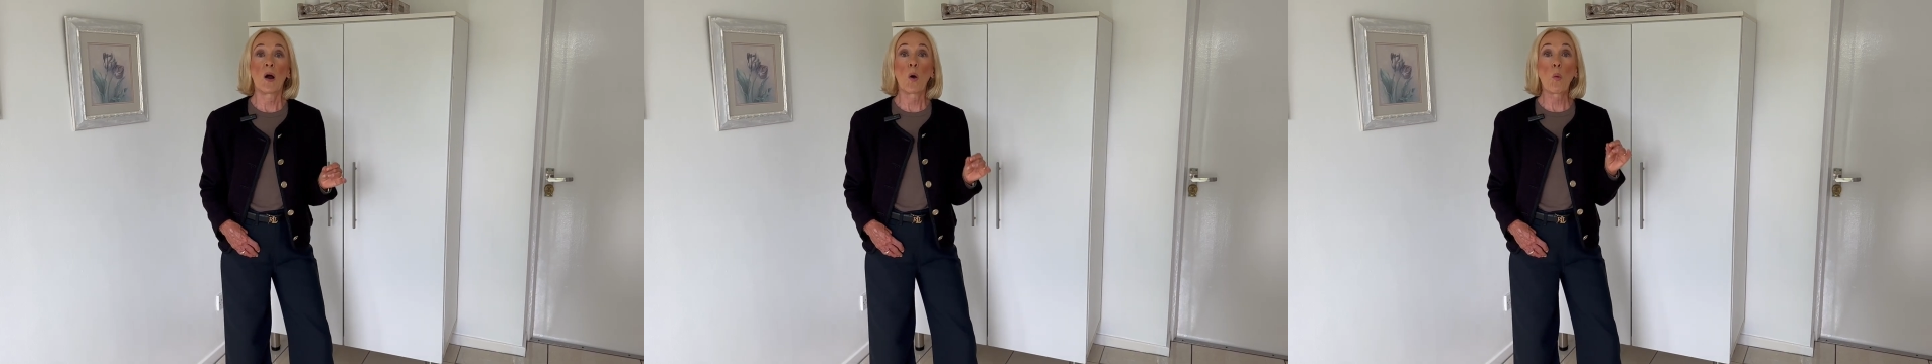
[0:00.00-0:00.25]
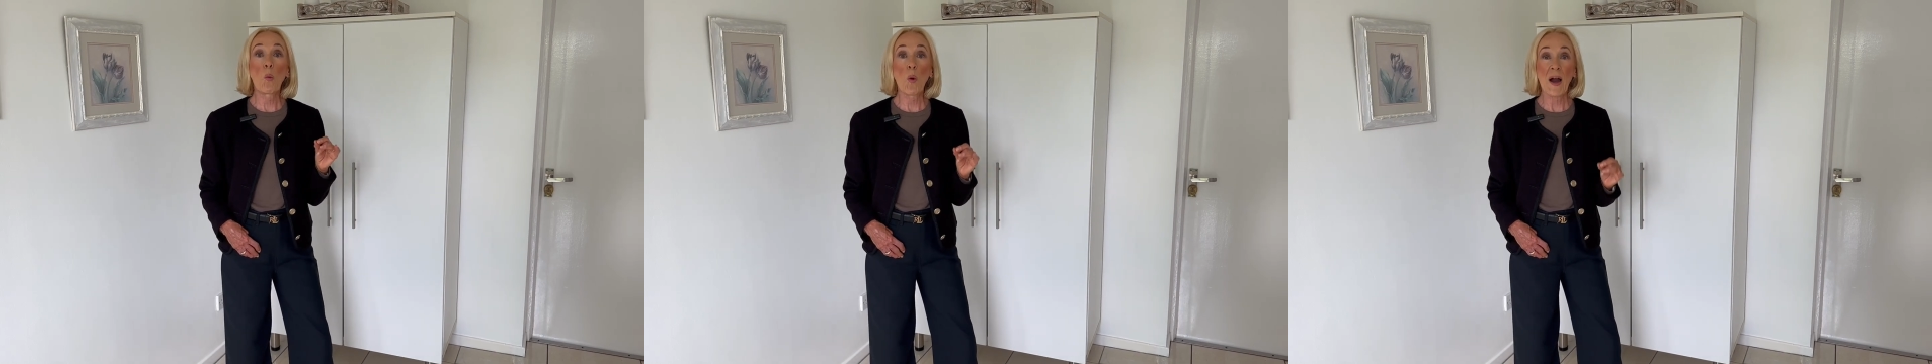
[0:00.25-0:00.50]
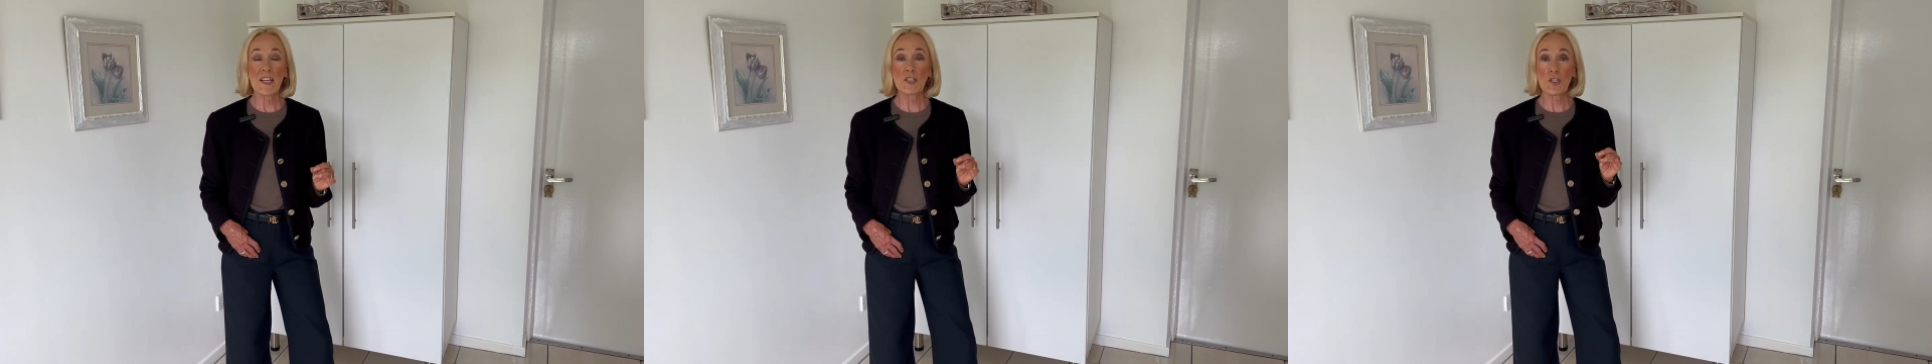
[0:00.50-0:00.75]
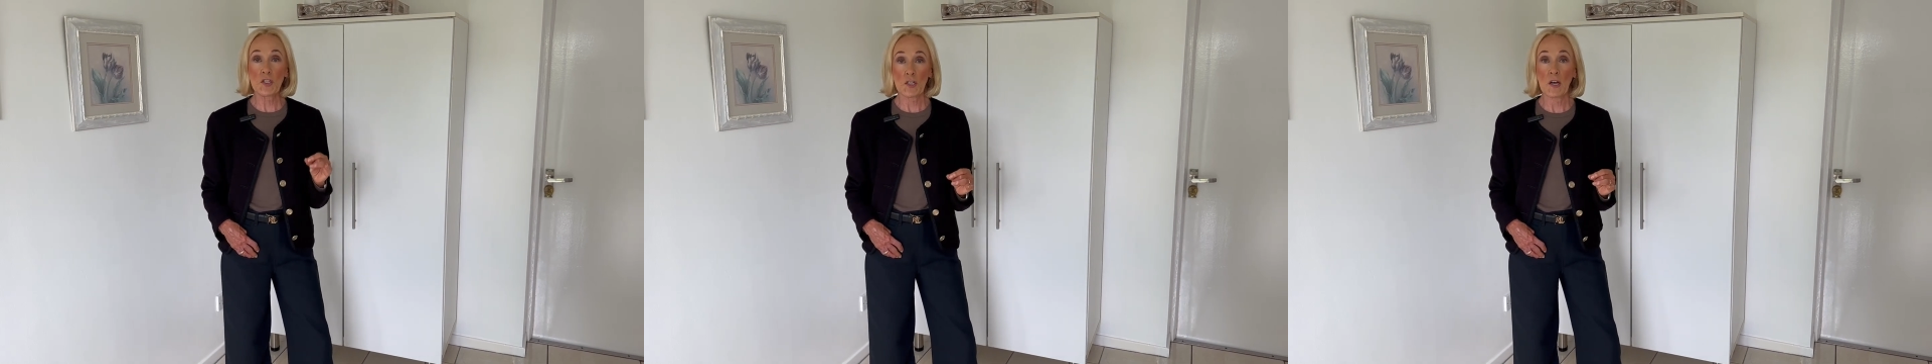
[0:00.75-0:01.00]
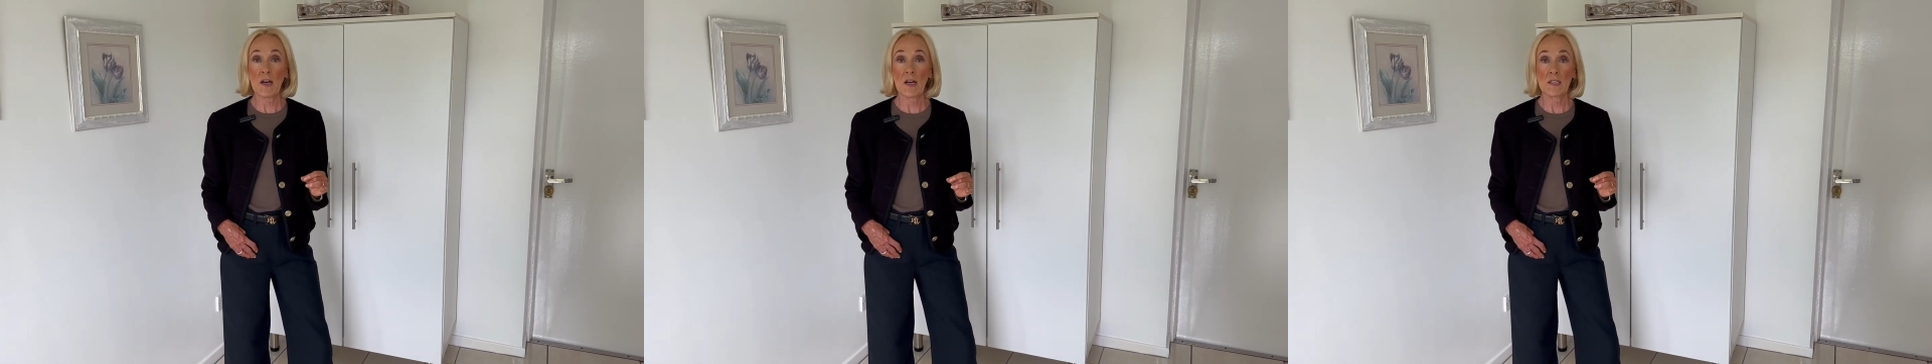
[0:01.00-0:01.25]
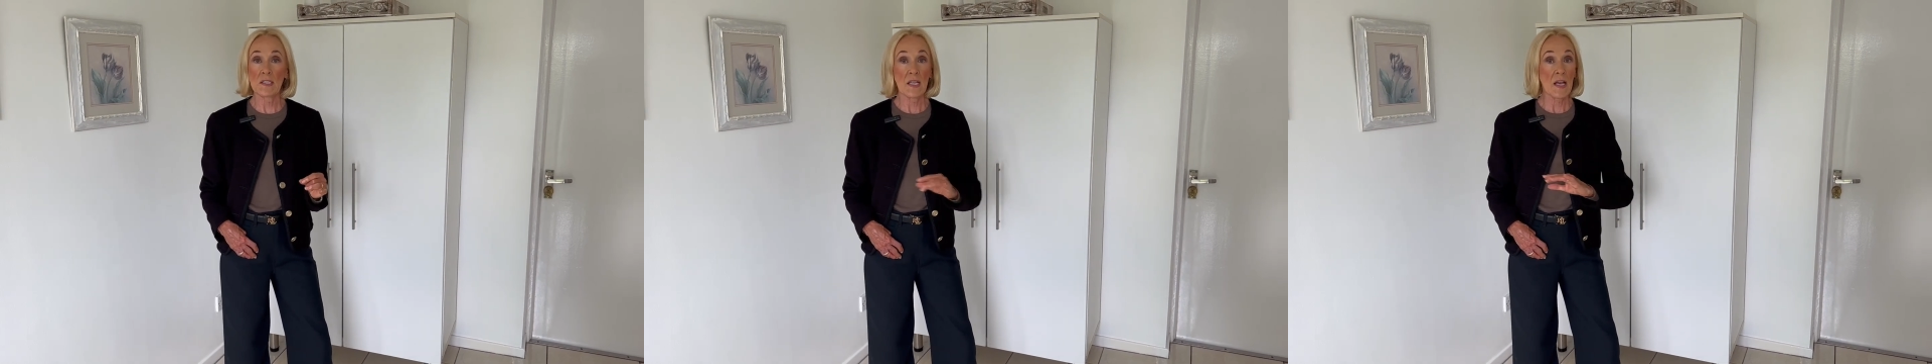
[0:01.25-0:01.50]
a white
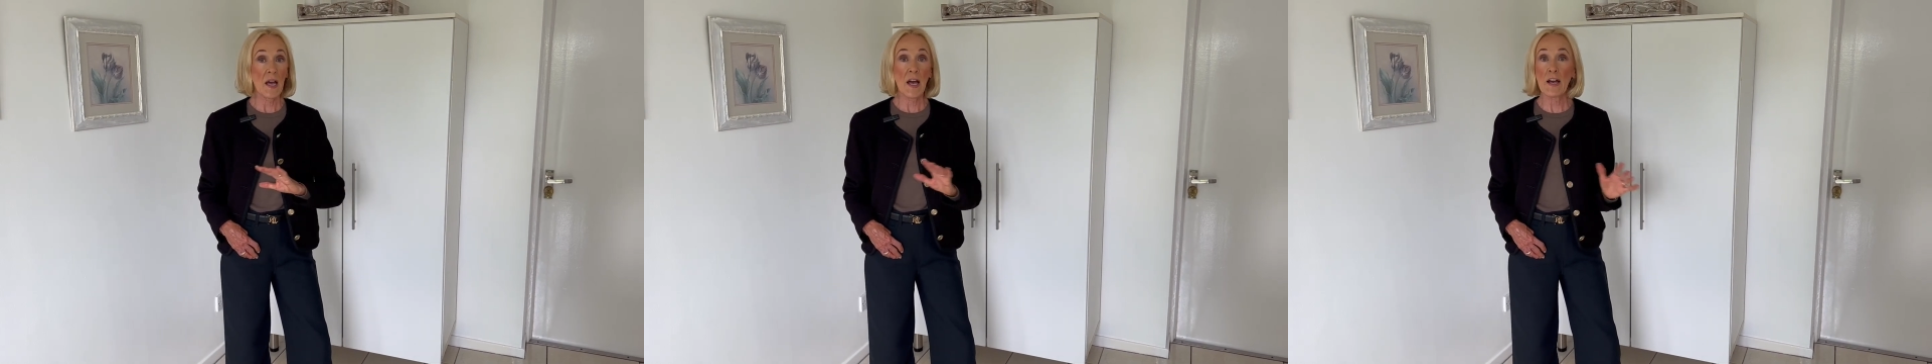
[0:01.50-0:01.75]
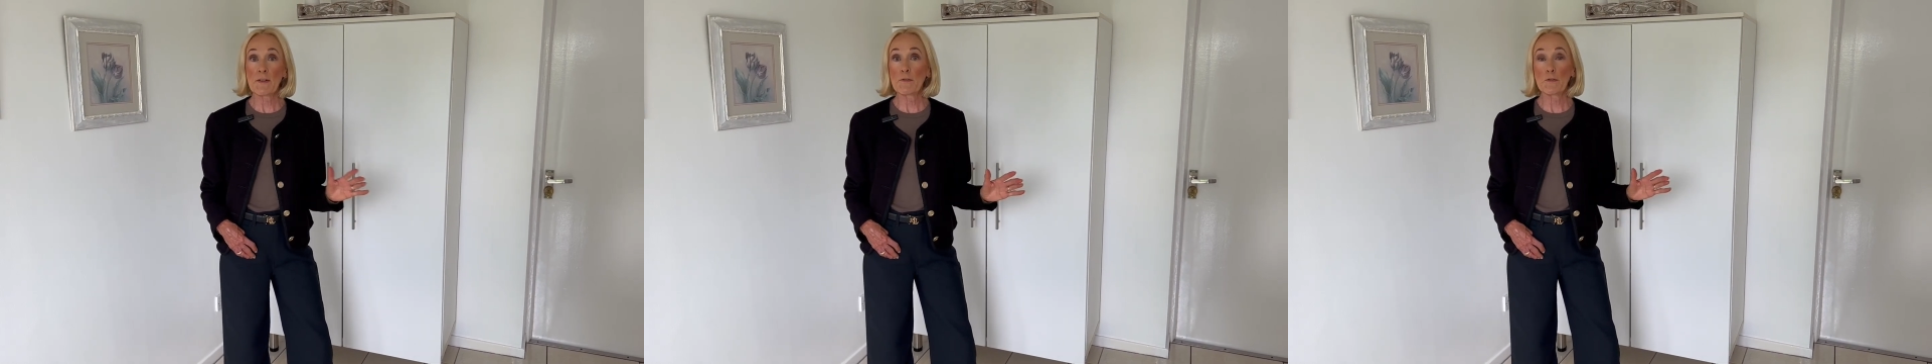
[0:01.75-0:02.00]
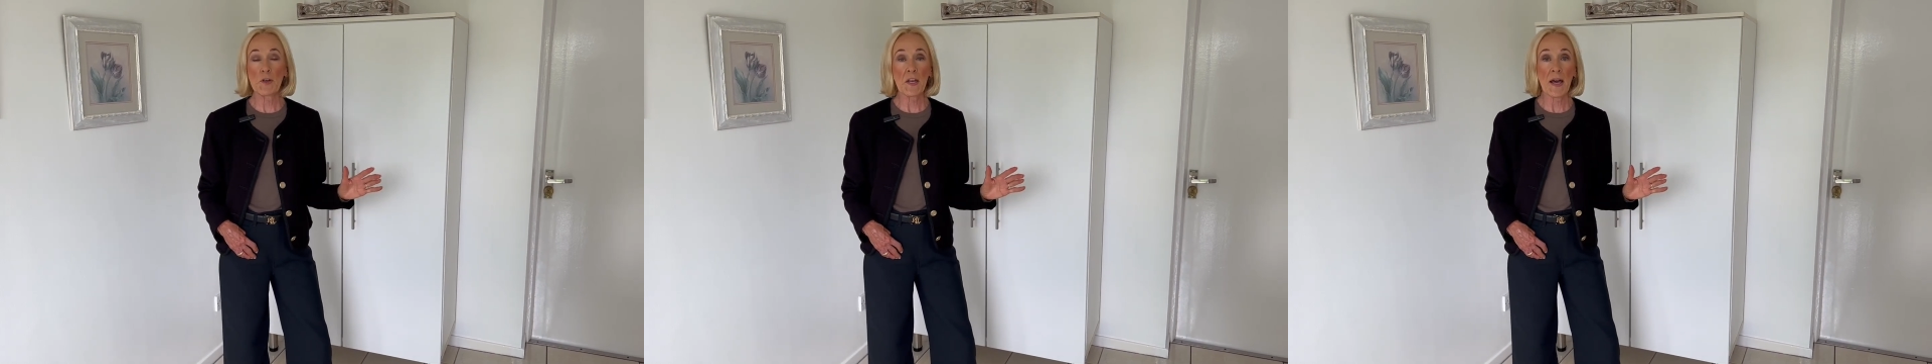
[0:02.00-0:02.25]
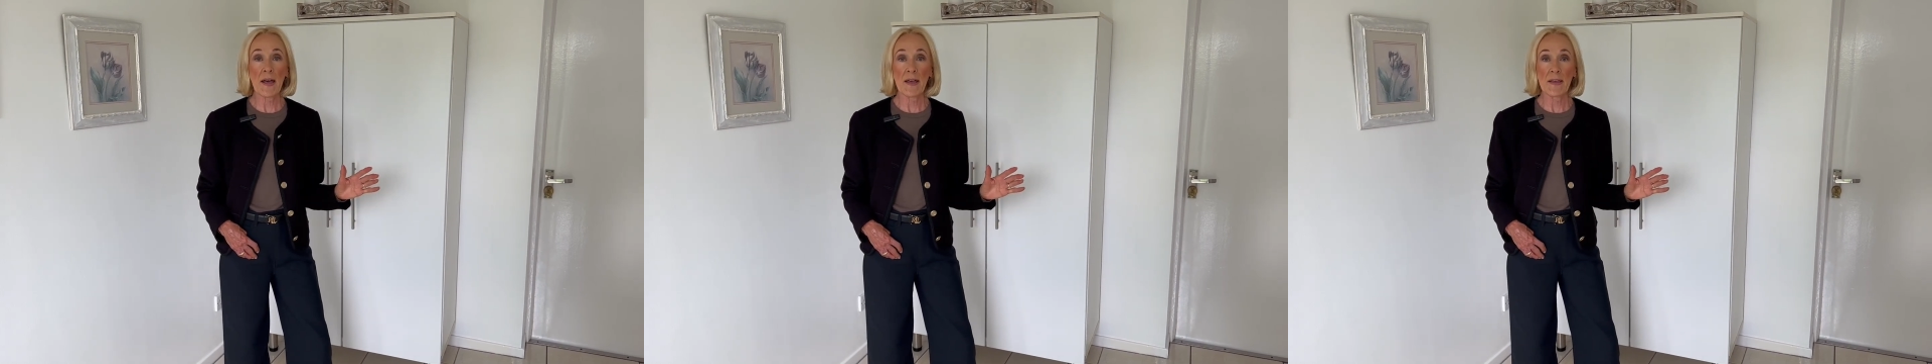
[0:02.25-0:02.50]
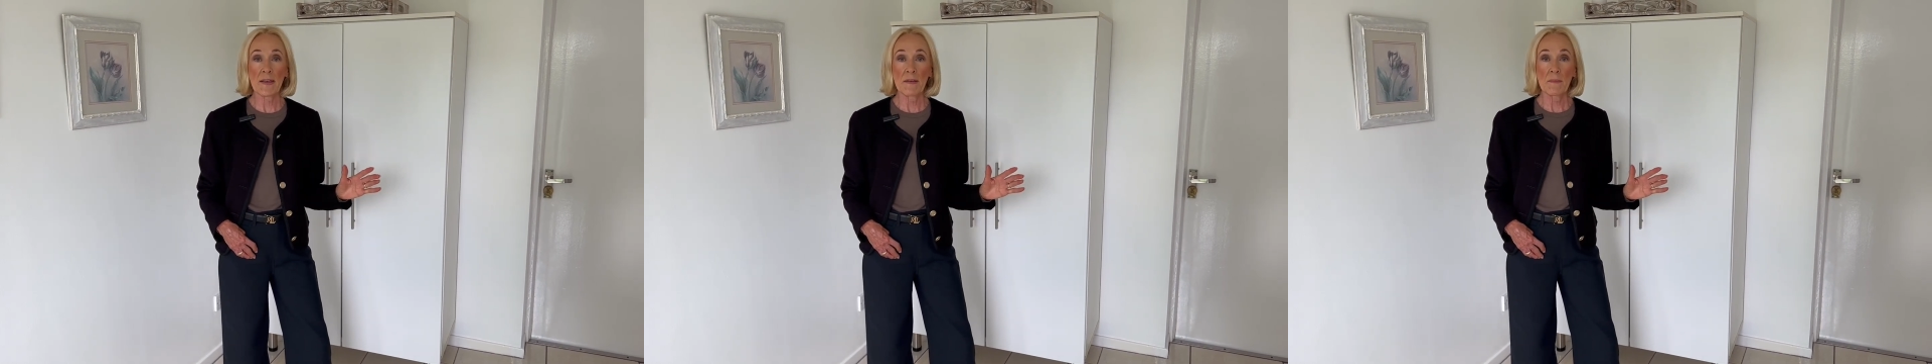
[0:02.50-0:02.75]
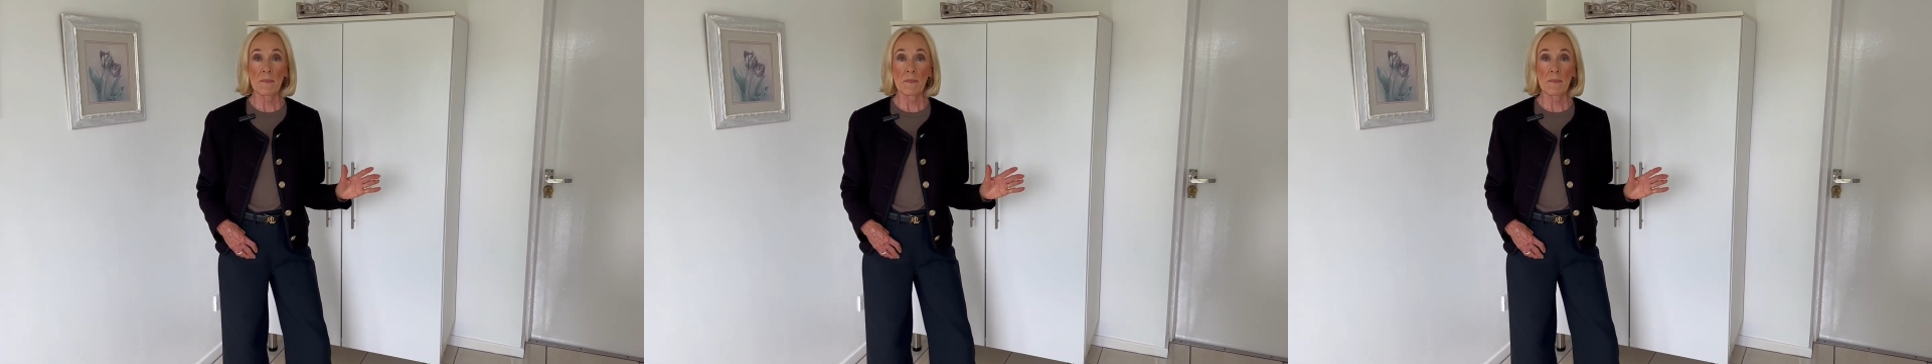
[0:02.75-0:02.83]
shirt every day,